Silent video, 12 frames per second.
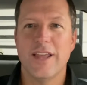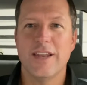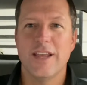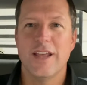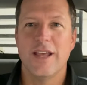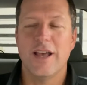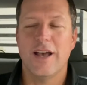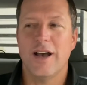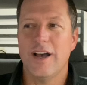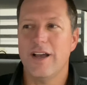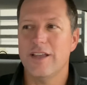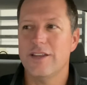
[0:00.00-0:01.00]
And,
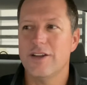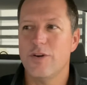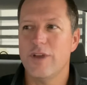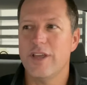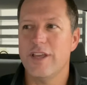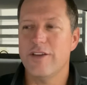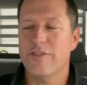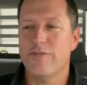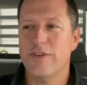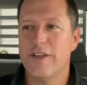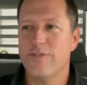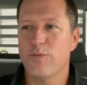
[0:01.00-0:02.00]
uh, you know,
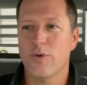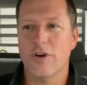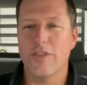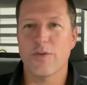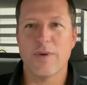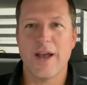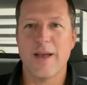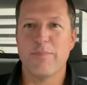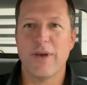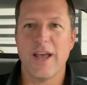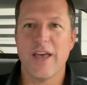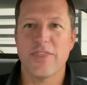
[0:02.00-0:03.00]
if if we're on the right
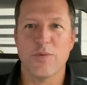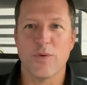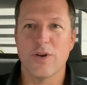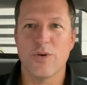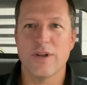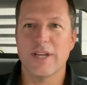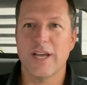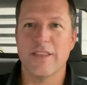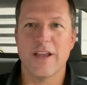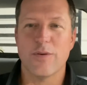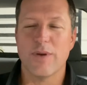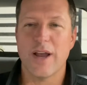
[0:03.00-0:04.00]
path and we're going down
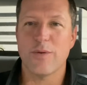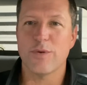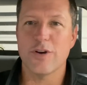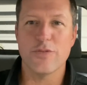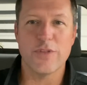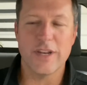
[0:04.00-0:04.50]
that right road,